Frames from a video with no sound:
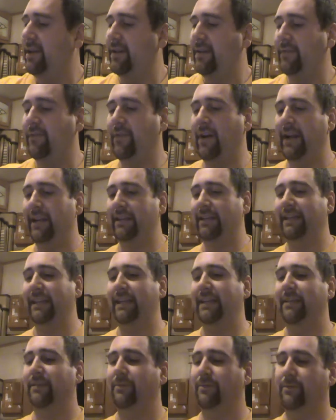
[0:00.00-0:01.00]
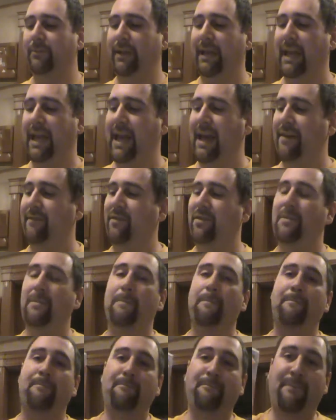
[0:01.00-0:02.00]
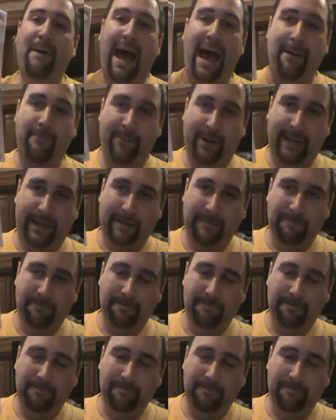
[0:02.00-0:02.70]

Finally, we have Batwing,